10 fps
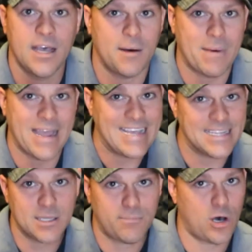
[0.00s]
Am I
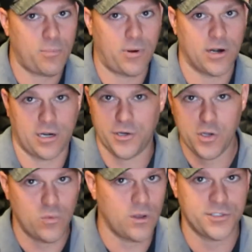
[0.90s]
in the ballpark? Are
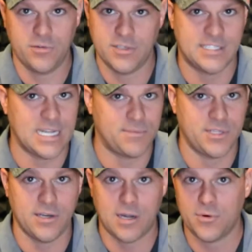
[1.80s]
you willing to accept
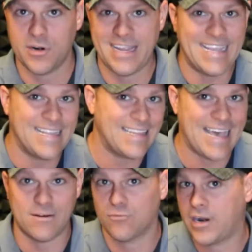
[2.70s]
a number in
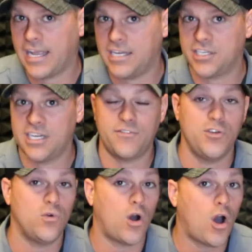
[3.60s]
that range? And if
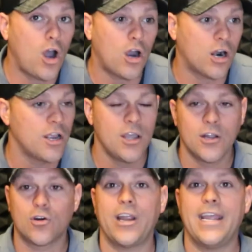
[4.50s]
you are,
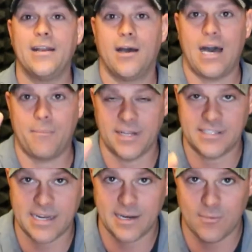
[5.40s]
great, I'm going to
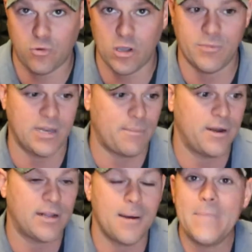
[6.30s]
set an appointment and I'm going
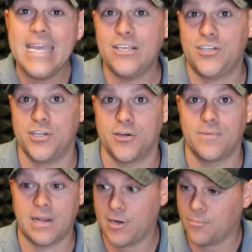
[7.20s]
to come meet you
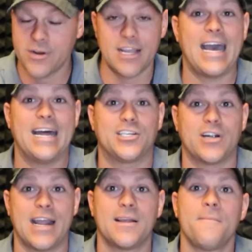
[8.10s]
and I'm going to bring a
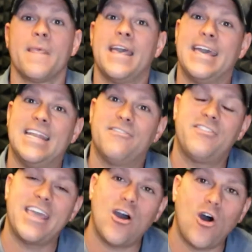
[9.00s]
contract. And if
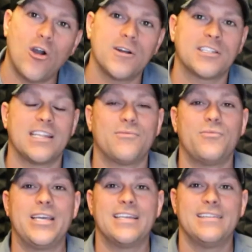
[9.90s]
they aren't, then
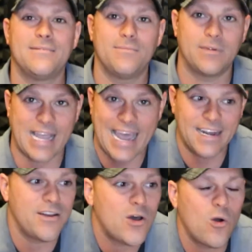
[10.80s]
we can
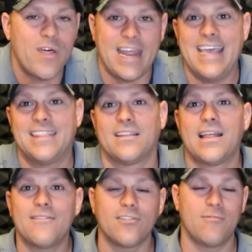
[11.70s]
kind of know that, hey, the
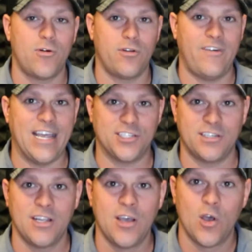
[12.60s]
level of
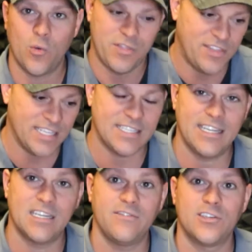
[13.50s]
motivation with this
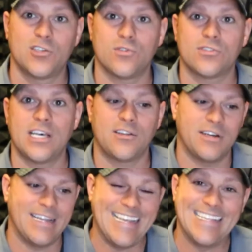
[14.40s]
individual seller
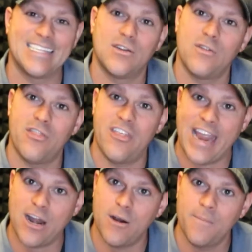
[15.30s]
isn't
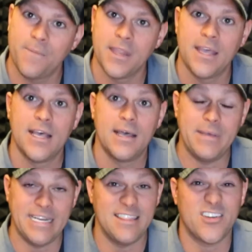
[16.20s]
there,
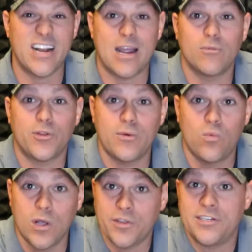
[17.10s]
meaning they're not really
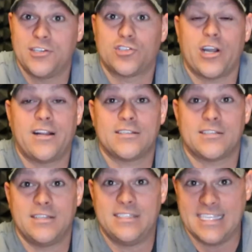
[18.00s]
willing to trade us
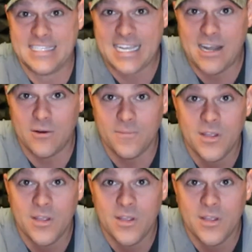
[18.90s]
a discount.